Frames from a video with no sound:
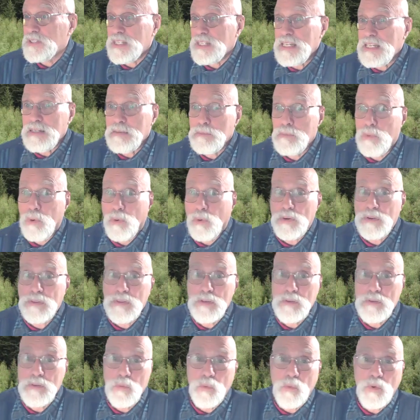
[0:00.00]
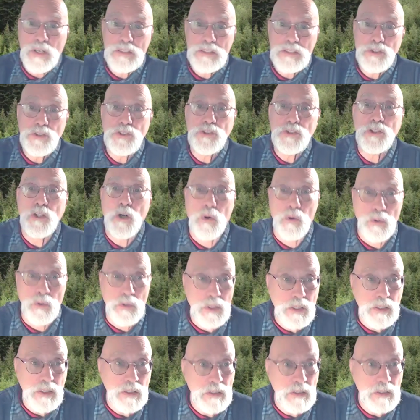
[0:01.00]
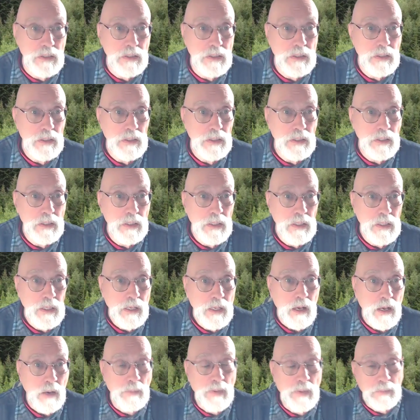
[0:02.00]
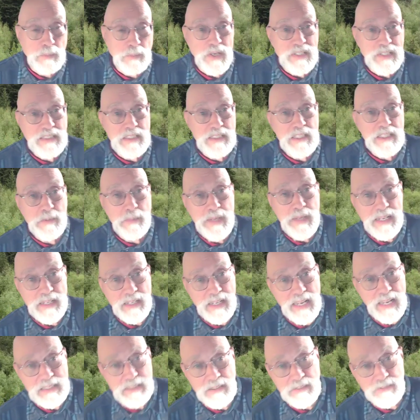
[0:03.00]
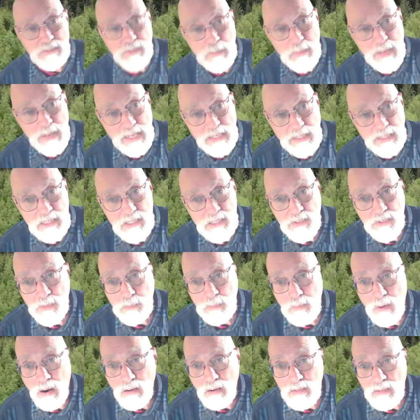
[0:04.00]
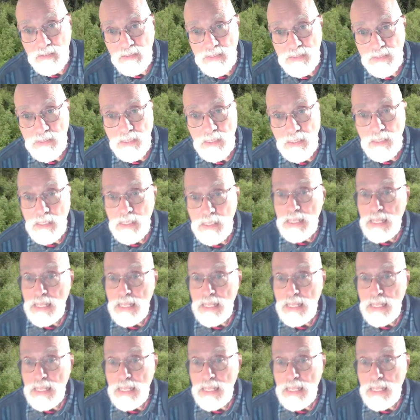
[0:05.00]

seen more than one joke about presidents being elected from aliens from Mars.